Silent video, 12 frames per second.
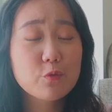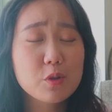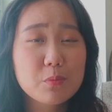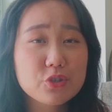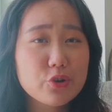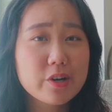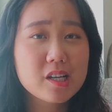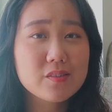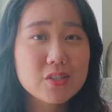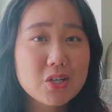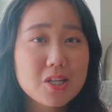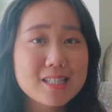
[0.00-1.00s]
For the majority
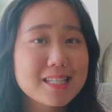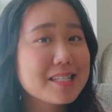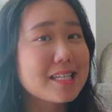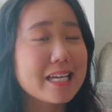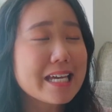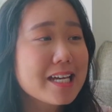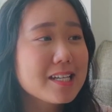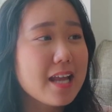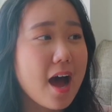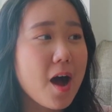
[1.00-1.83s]
of students, it's a hit.